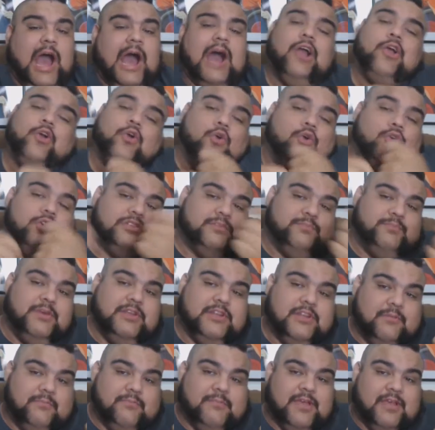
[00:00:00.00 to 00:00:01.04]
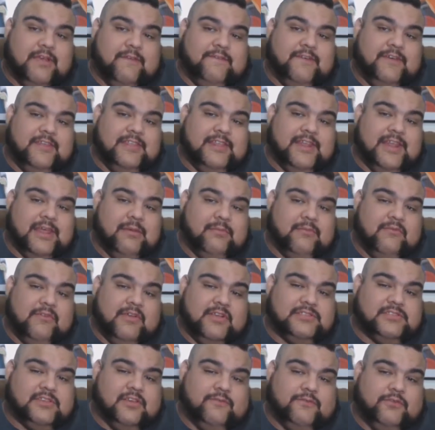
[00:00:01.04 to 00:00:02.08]
Of course, being a mega fan that I am of
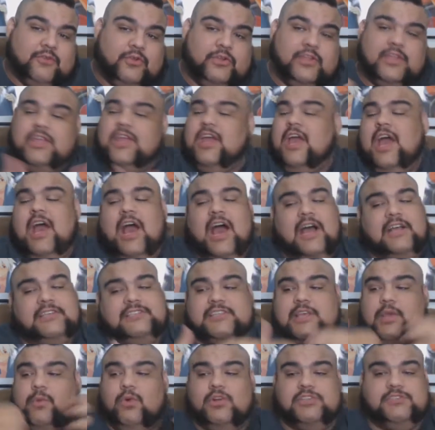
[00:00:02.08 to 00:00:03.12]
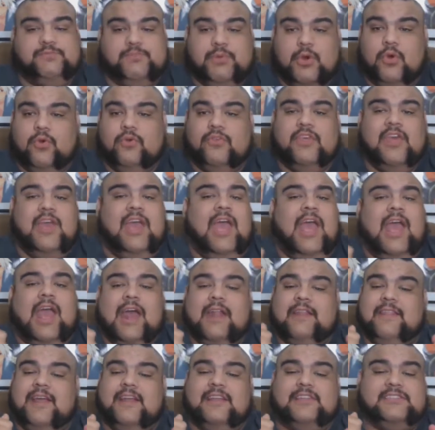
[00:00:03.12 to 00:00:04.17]
Escaflowne, I say watch both,
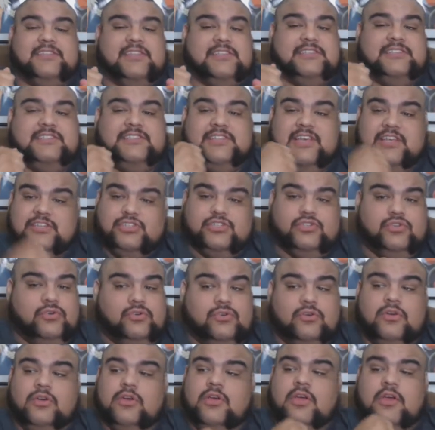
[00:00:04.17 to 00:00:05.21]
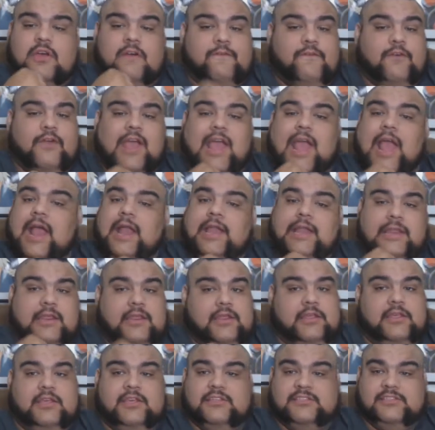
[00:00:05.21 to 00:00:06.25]
and that is essential for
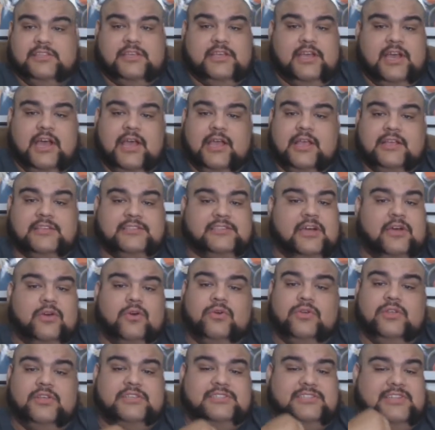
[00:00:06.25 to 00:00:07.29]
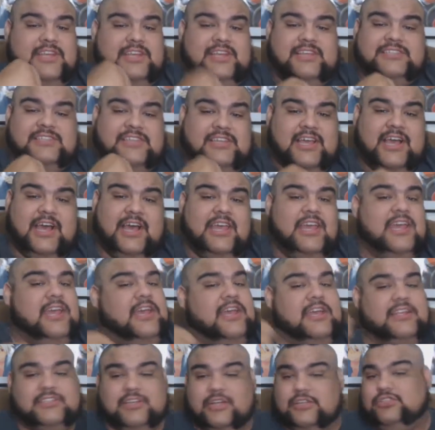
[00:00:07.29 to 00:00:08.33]
any isekai, because not only is it an isekai,
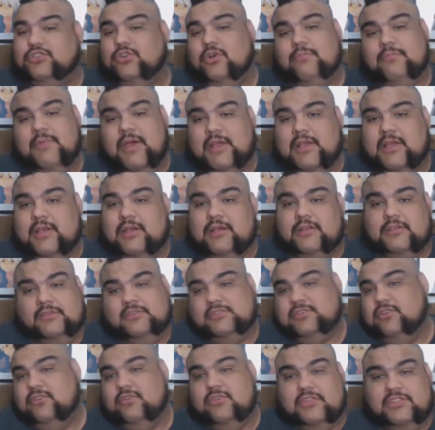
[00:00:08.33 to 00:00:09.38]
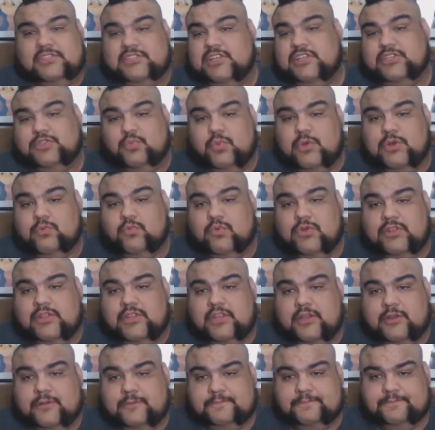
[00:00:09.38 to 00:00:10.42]
it's also a mecha, so it's win-win
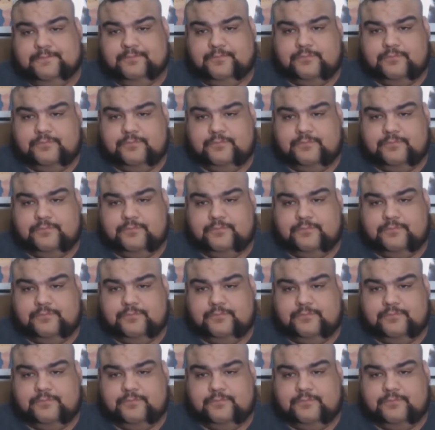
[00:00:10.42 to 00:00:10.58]
there.